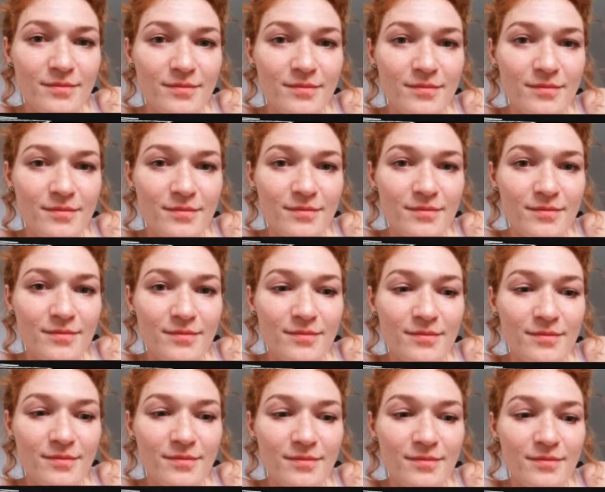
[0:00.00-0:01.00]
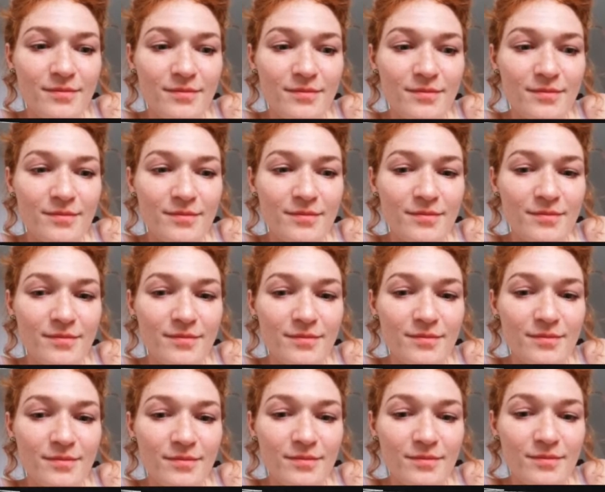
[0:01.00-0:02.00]

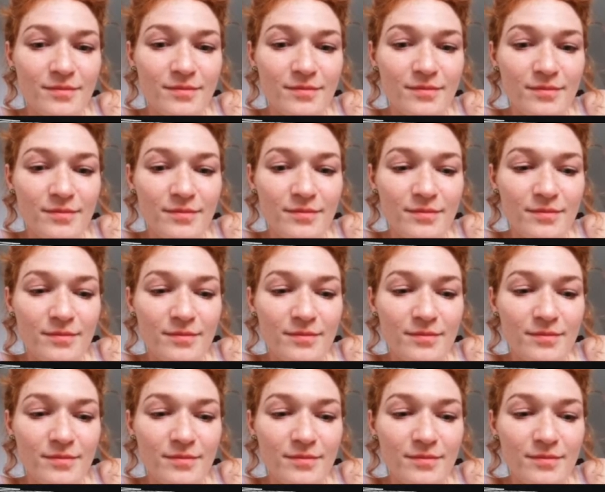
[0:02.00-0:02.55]
The person shown says nothing.